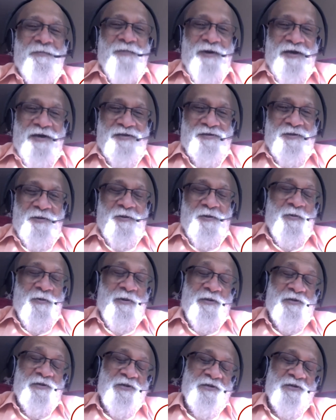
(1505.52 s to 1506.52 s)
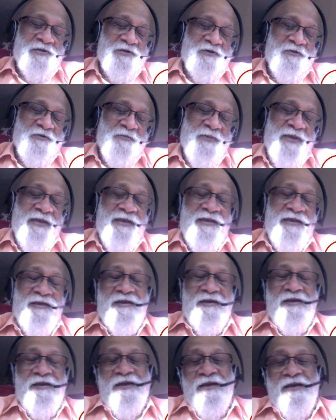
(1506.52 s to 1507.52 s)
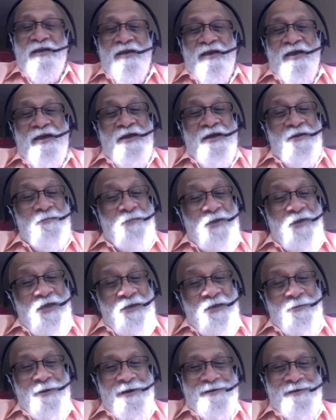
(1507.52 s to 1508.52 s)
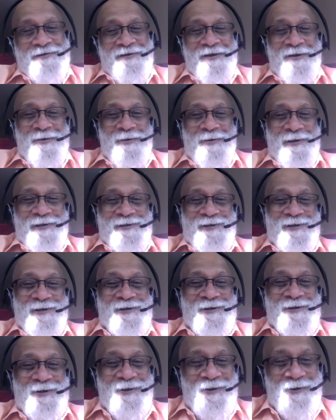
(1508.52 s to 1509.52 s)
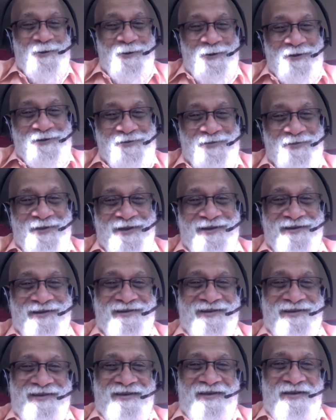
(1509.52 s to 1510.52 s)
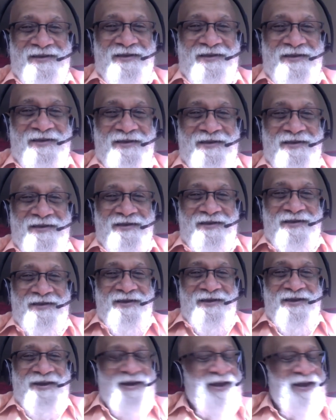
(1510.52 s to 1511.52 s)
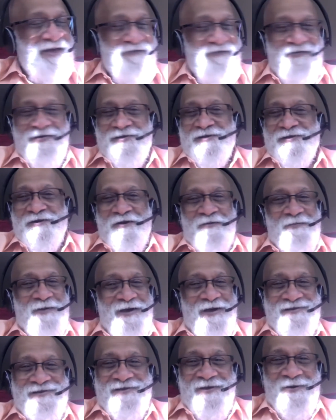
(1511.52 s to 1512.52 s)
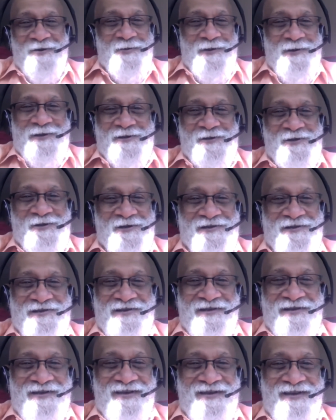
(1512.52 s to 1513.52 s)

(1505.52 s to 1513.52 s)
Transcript: asking questions to me and keep asking questions to the Holy Spirit. Never stop asking questions.